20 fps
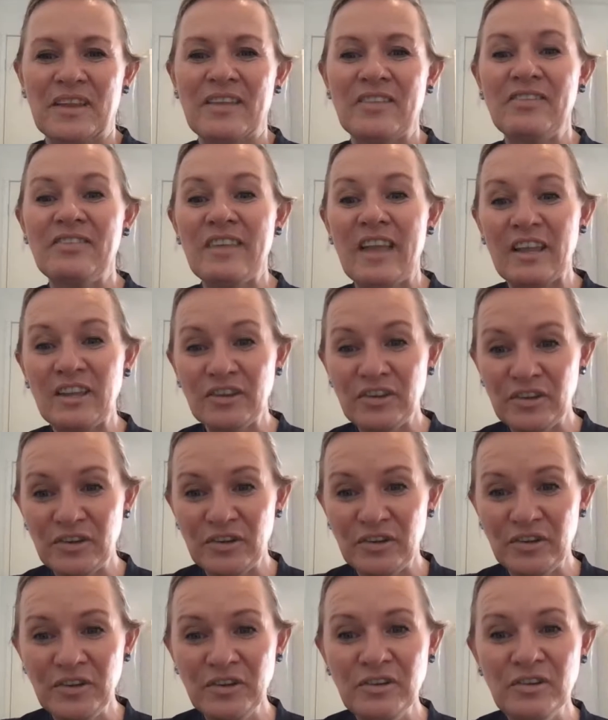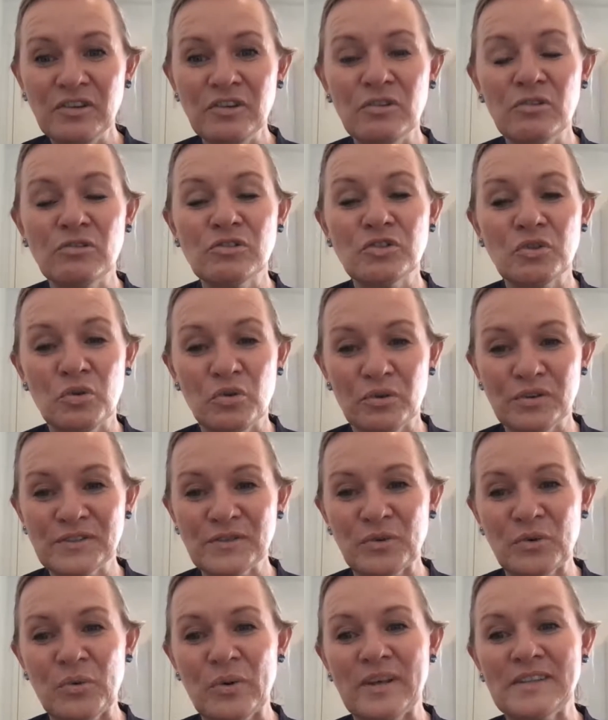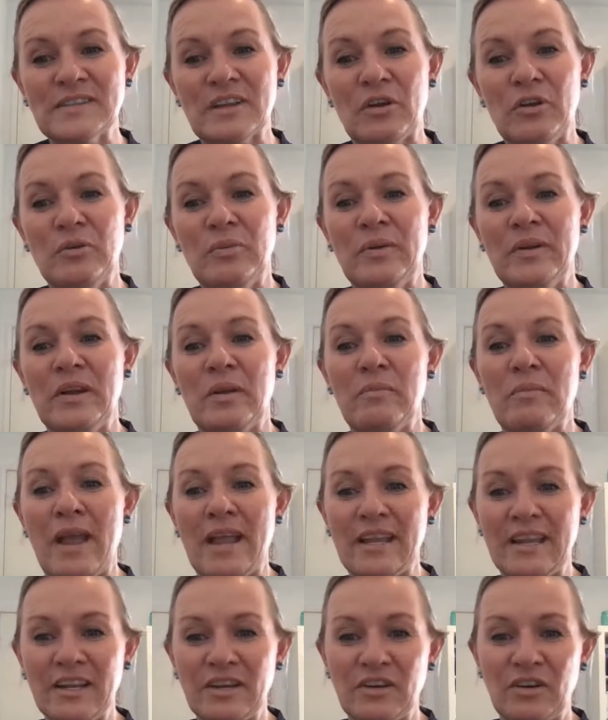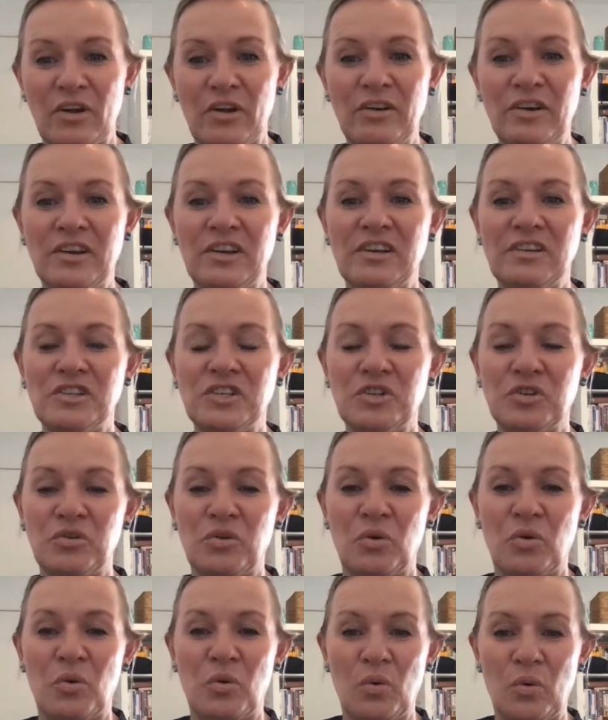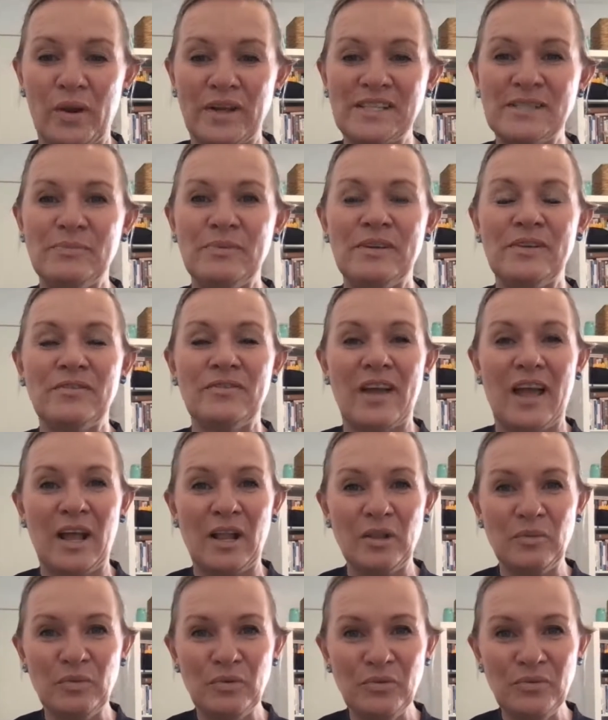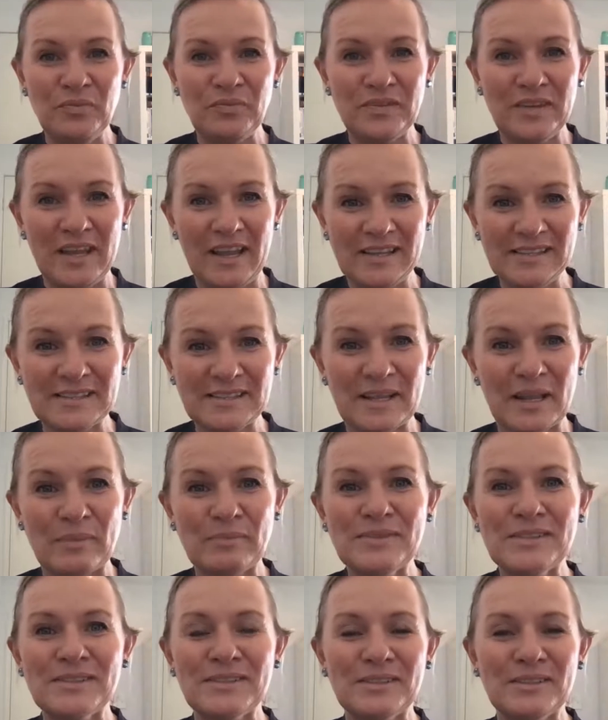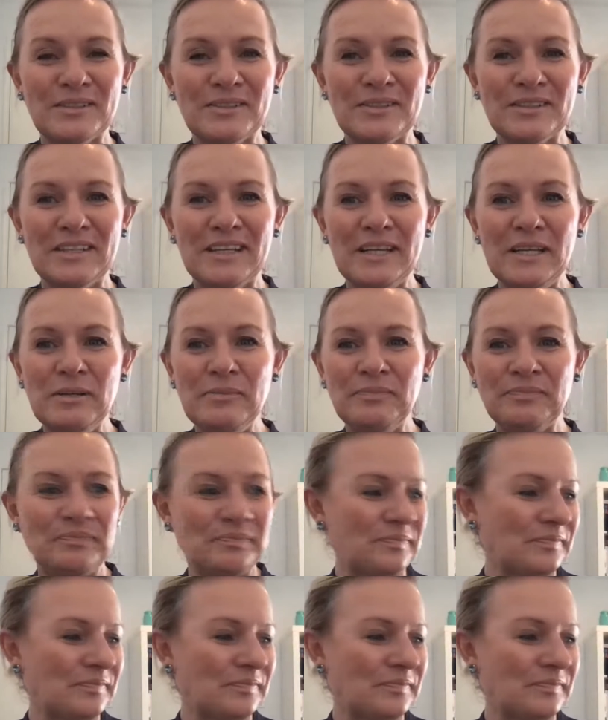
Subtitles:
Thank you. Your door is always open, and make it noted. It should always be available. Yes, absolutely.